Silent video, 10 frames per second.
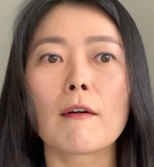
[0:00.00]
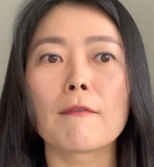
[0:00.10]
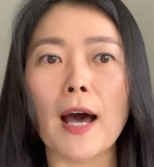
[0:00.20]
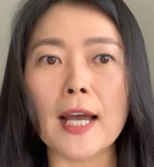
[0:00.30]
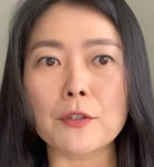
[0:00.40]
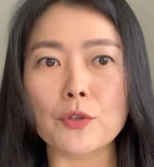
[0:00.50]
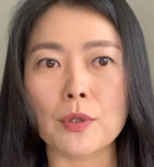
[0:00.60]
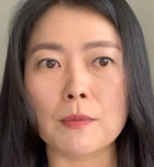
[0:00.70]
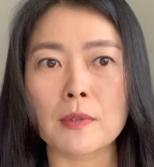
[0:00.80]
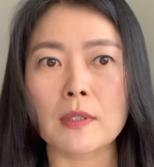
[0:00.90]

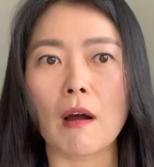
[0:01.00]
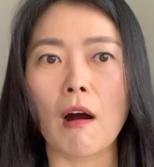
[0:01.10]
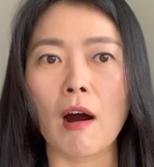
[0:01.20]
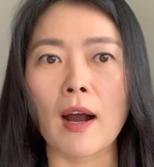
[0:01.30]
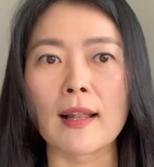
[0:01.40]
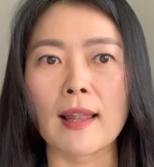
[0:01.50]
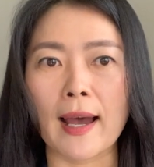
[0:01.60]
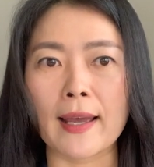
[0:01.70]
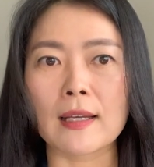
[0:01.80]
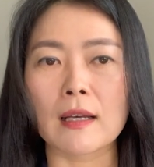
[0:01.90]
Phytosomes are
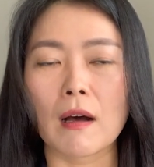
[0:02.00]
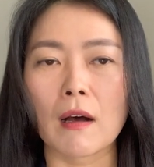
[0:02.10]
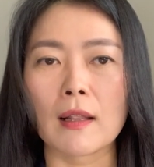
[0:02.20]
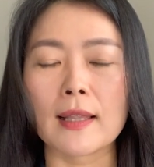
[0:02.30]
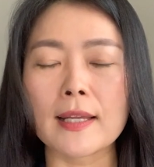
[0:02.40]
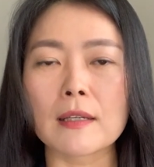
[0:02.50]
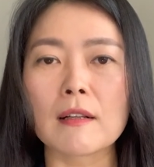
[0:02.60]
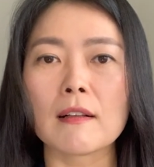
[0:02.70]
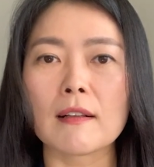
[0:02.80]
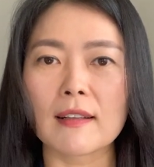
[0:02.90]
like a
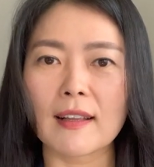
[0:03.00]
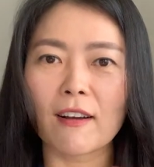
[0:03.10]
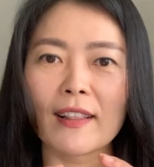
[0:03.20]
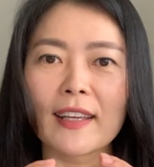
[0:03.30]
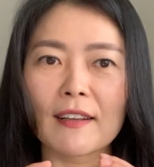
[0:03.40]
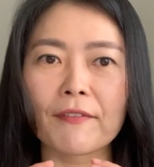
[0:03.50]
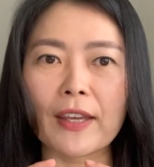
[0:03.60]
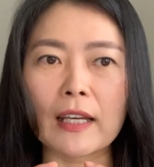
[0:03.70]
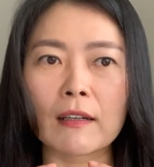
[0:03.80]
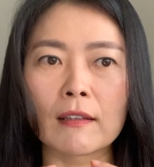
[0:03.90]
little
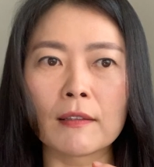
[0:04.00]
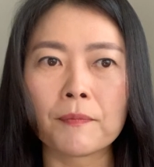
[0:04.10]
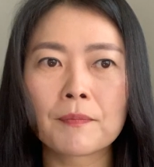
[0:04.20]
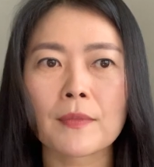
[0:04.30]
vehicle